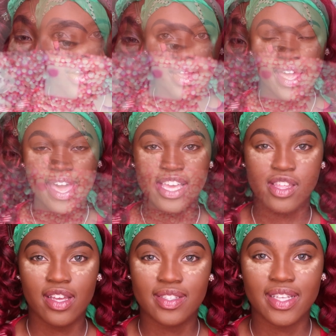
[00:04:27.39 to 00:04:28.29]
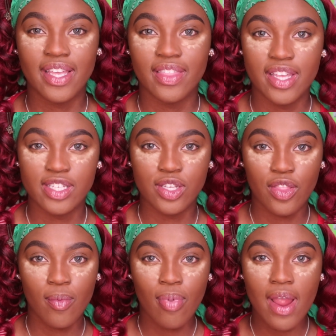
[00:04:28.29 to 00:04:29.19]
Okay, as y'all see, these are
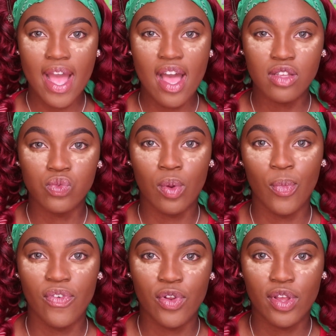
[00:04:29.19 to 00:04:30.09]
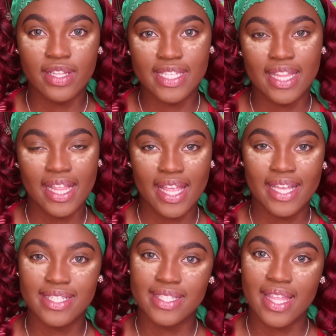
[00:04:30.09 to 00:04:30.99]
the brows. We're moving on to the
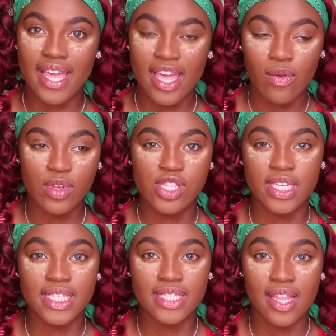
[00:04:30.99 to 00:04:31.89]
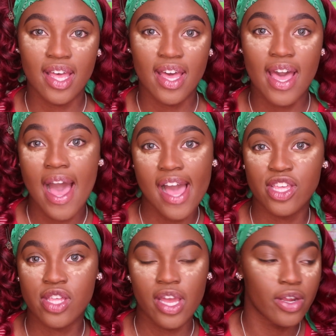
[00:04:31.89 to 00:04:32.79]
next thing, which is the
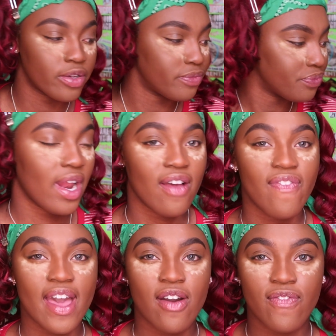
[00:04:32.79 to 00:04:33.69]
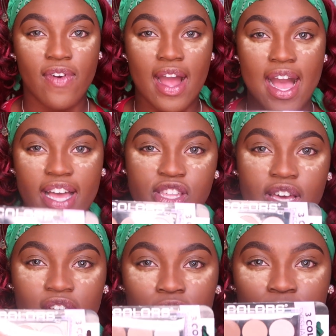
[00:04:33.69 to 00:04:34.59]
eyeshadow. What I found for
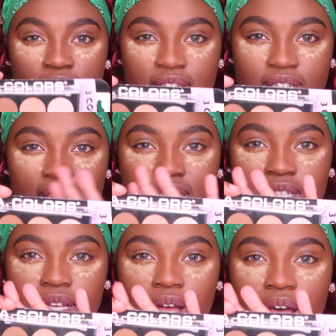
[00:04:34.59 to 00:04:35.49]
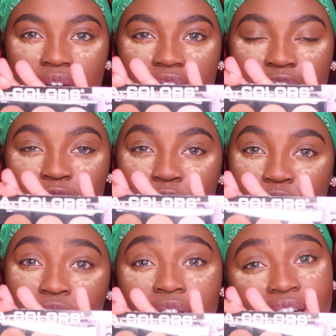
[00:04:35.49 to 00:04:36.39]
eyeshadow was this LA
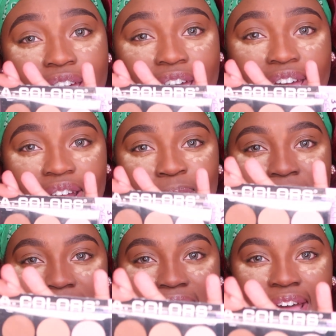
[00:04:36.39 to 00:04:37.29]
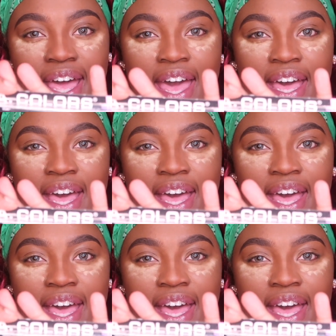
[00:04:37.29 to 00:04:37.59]
Girl Again pack.